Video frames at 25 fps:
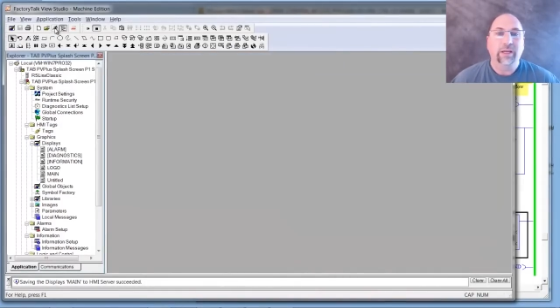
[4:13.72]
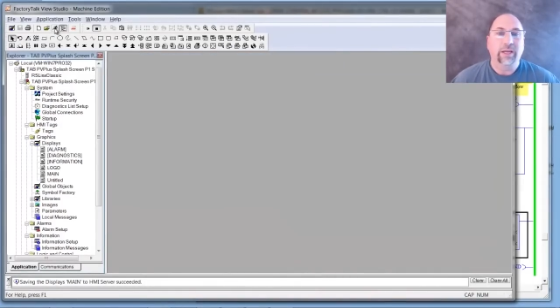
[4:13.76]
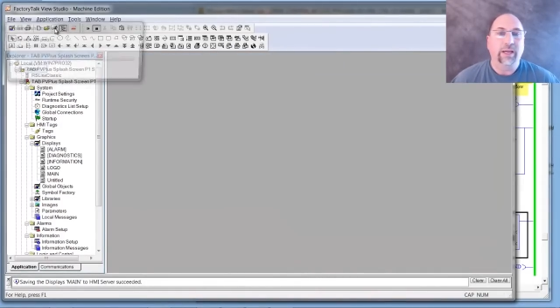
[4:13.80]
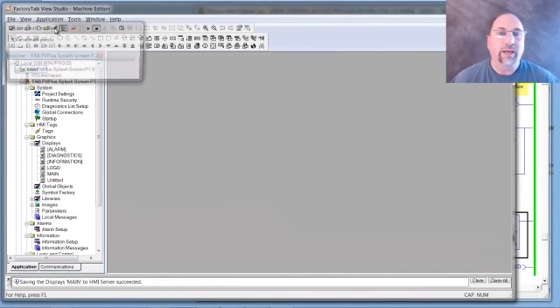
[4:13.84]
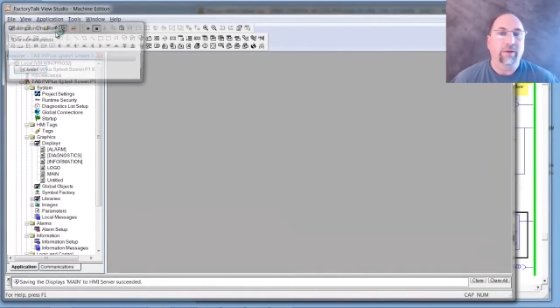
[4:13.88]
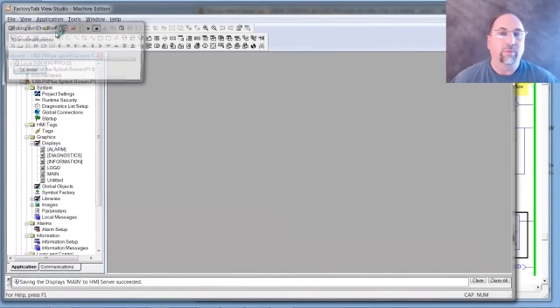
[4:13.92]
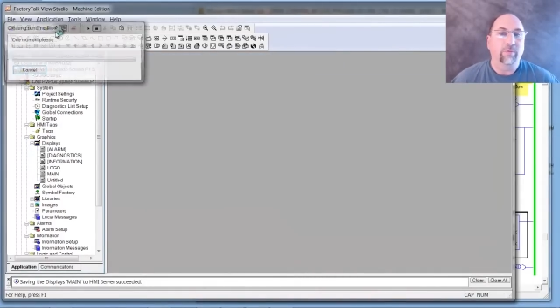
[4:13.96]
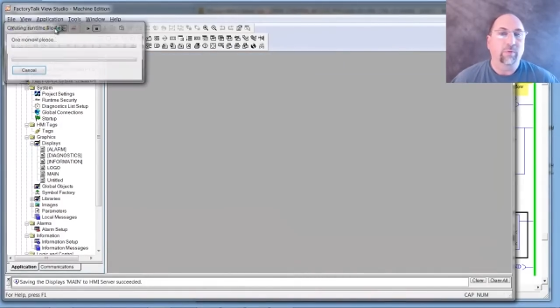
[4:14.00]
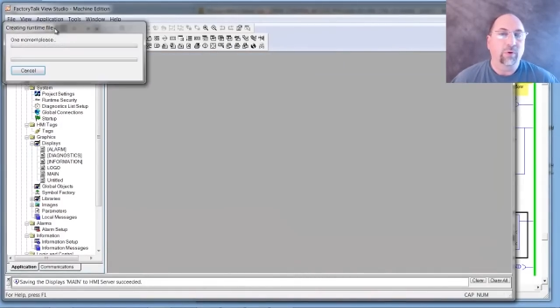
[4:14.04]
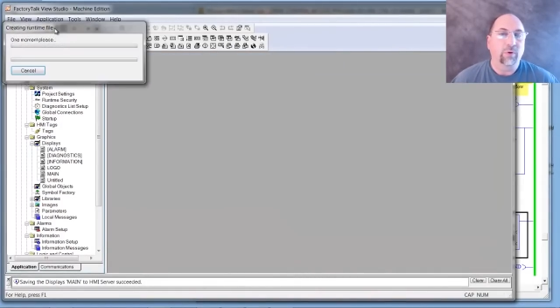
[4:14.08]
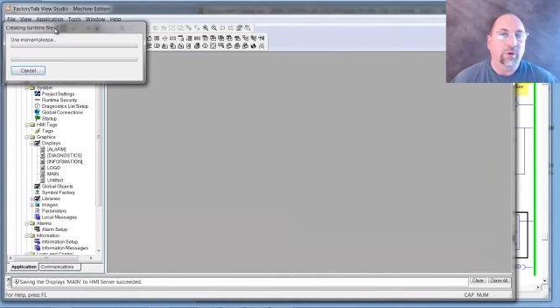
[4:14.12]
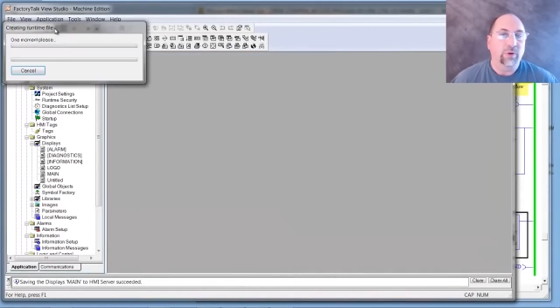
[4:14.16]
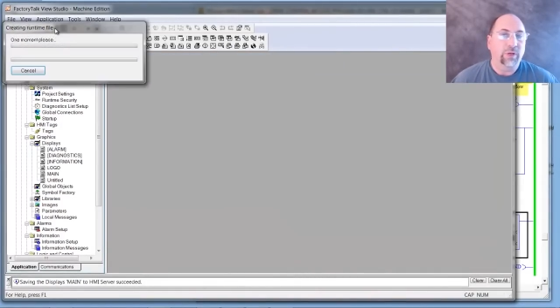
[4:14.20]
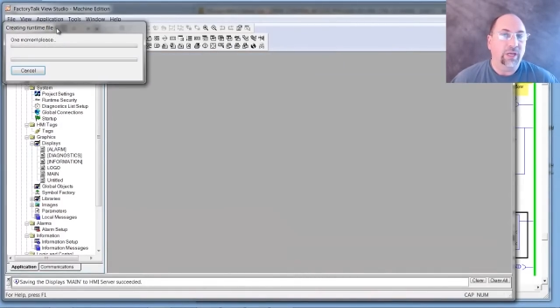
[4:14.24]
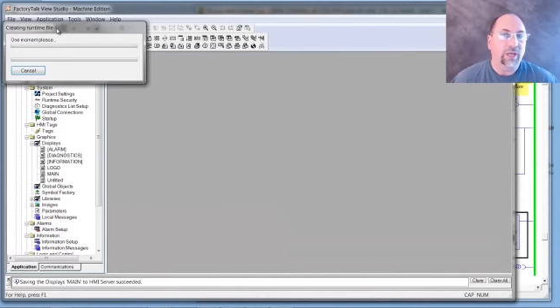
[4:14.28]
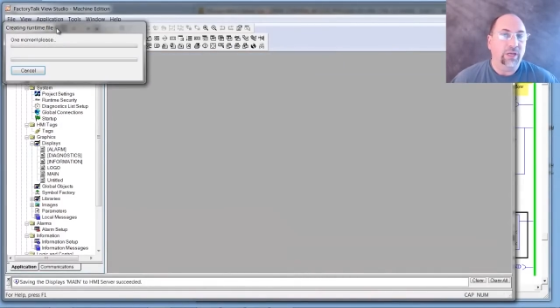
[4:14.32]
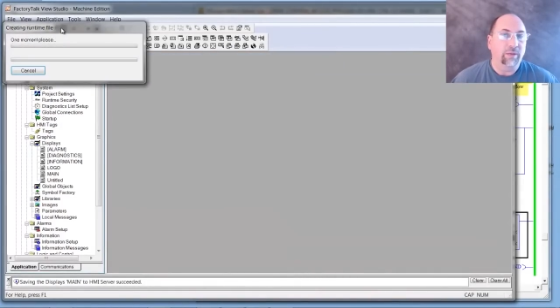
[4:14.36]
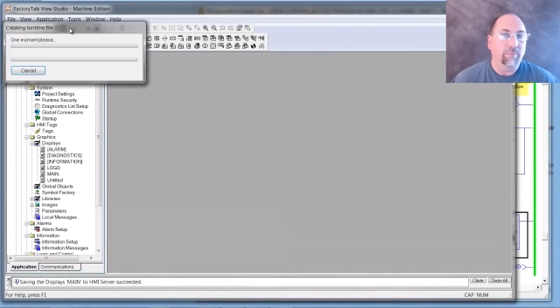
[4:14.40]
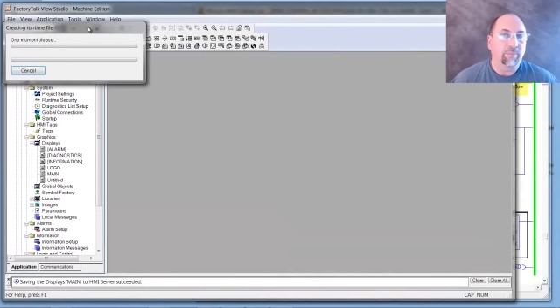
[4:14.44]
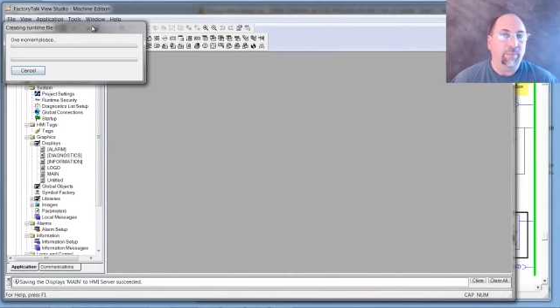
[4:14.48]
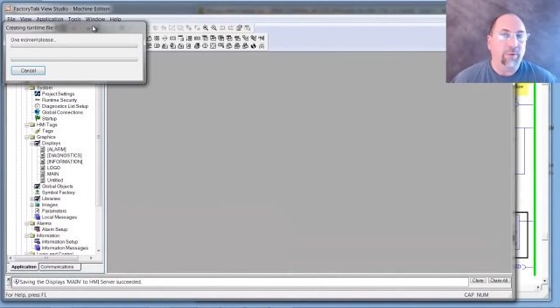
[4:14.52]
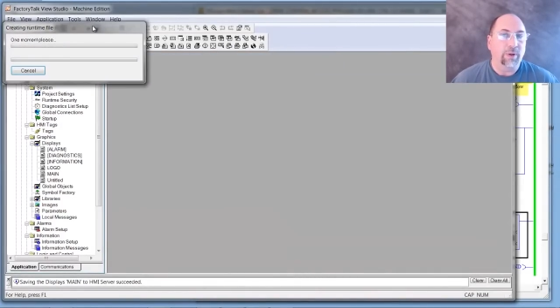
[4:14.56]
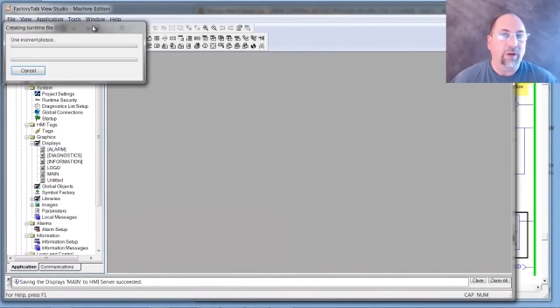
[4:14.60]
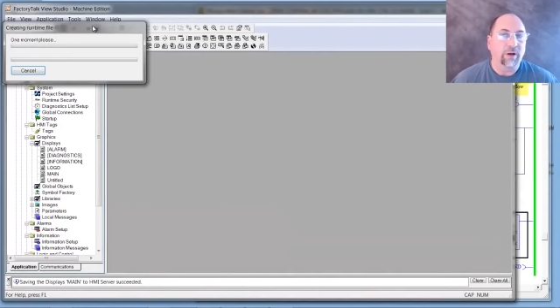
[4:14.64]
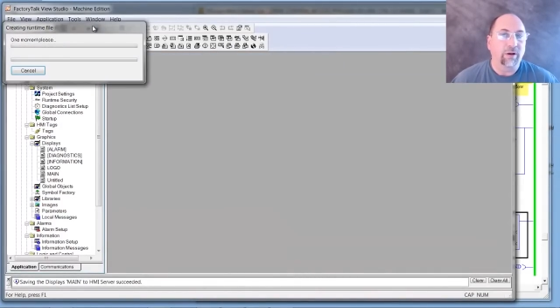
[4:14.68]
and we'll
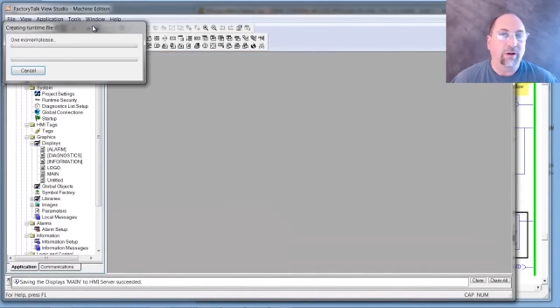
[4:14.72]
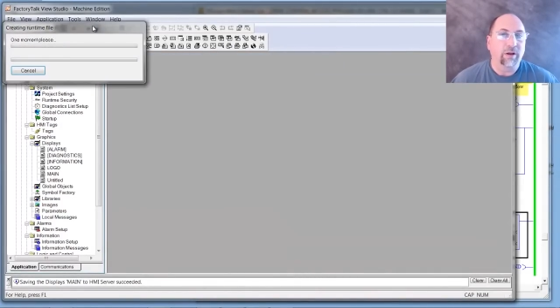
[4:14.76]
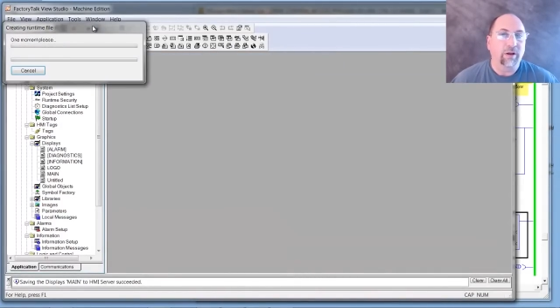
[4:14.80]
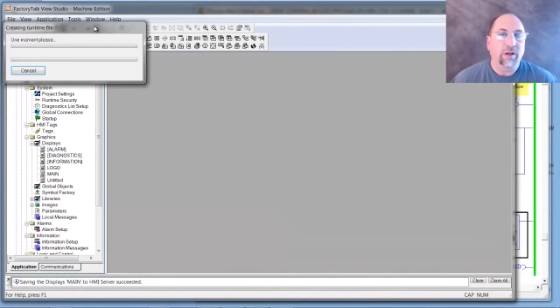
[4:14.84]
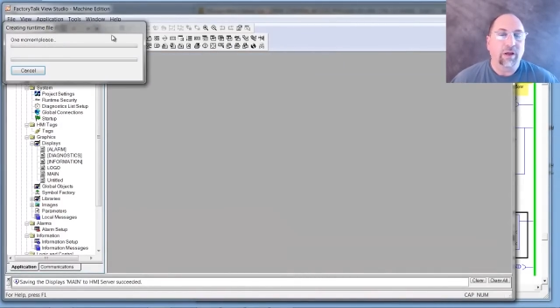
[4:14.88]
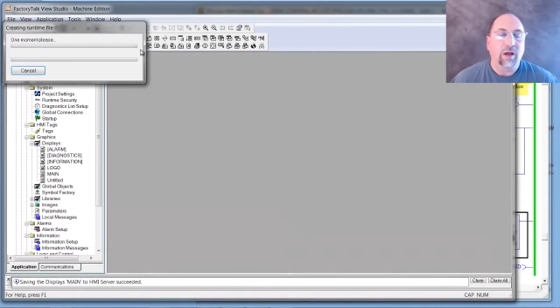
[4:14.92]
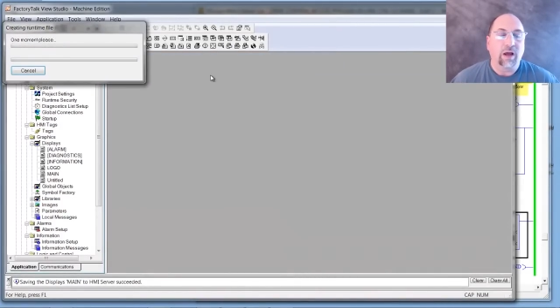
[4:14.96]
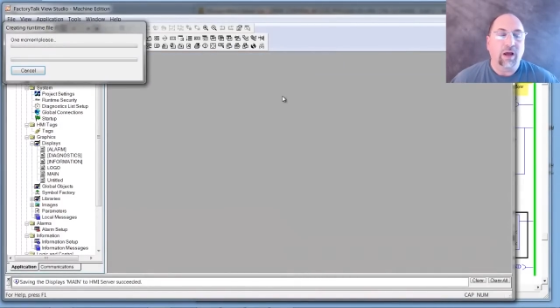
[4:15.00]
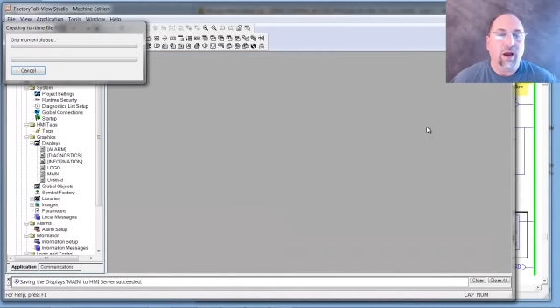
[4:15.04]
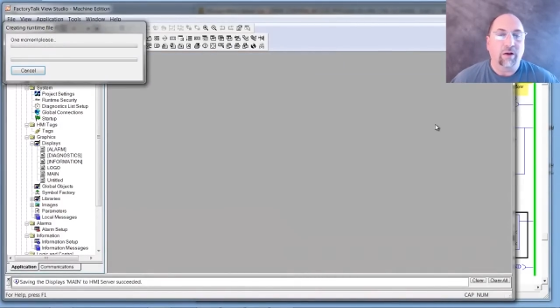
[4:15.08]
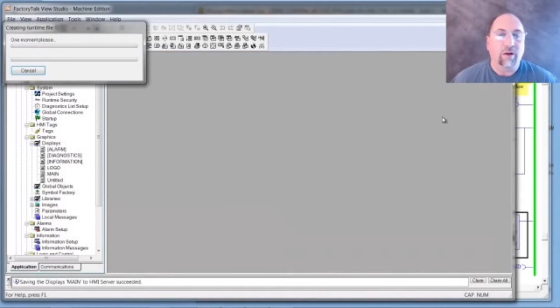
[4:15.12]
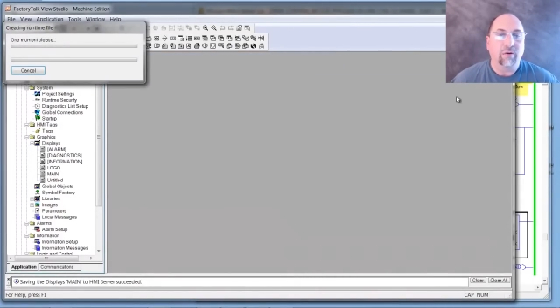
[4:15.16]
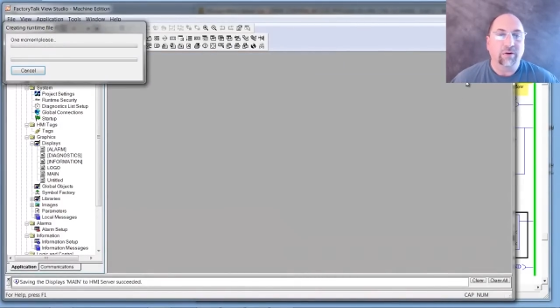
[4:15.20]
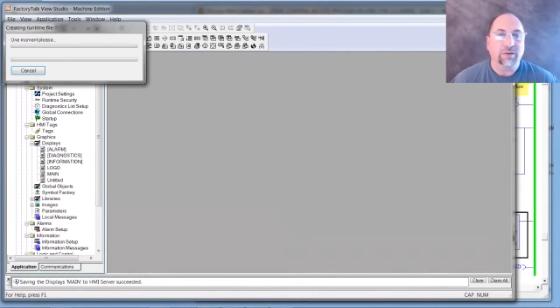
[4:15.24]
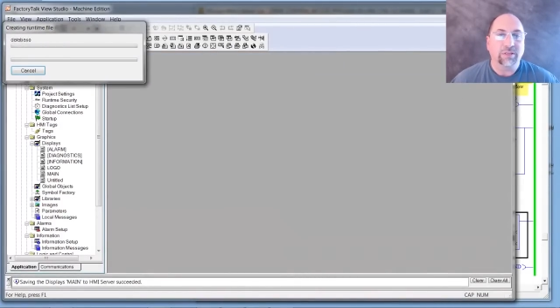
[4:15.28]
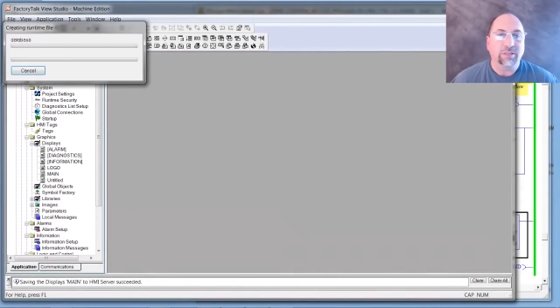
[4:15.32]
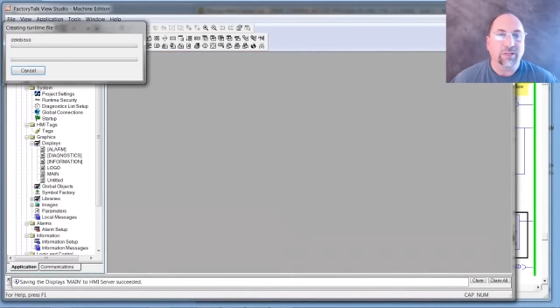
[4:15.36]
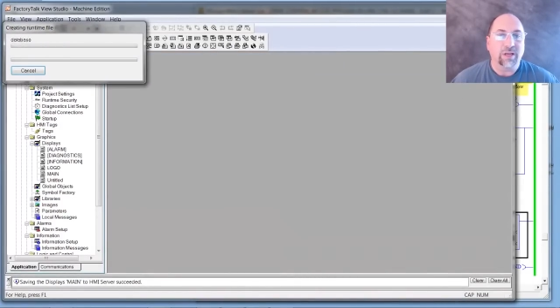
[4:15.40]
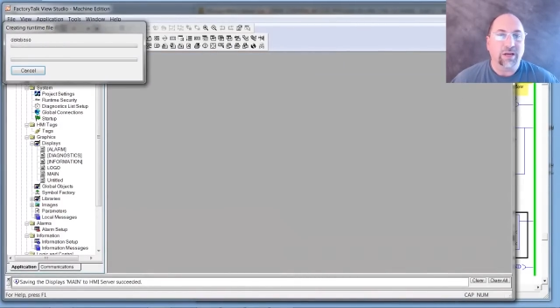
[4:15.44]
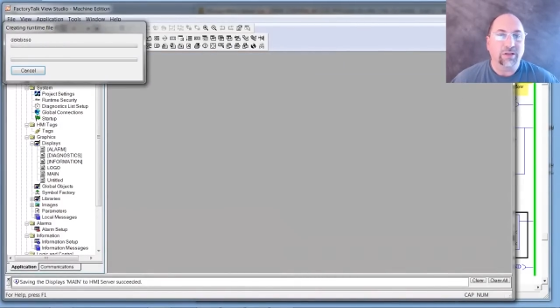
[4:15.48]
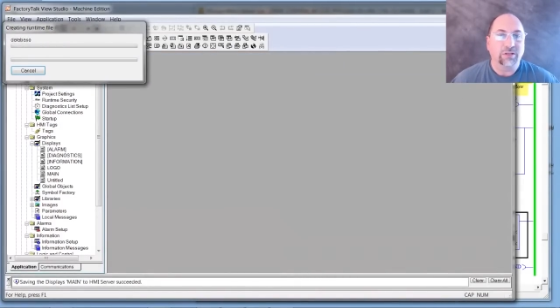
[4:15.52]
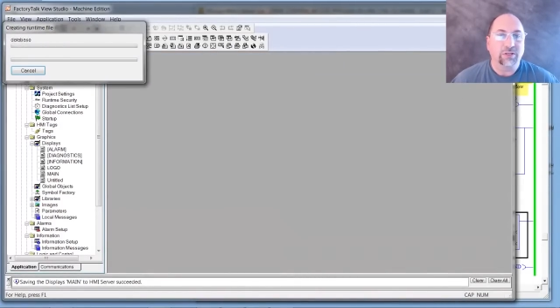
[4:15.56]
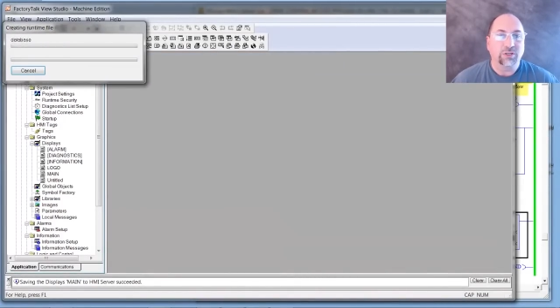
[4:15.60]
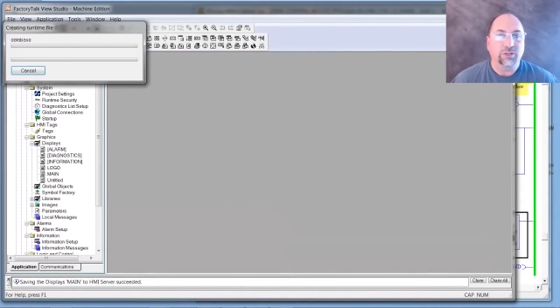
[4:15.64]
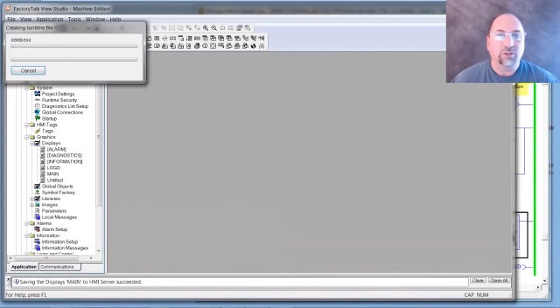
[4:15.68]
keep
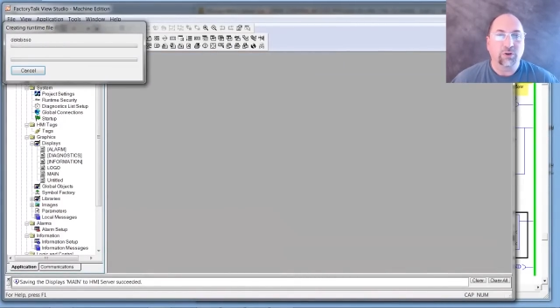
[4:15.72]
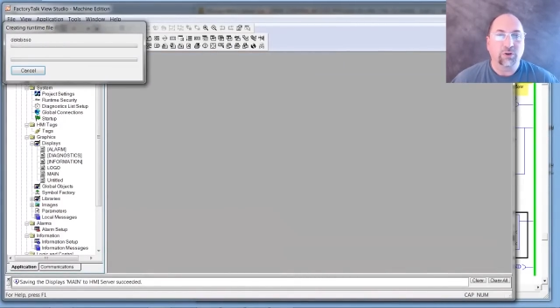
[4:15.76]
RSLogix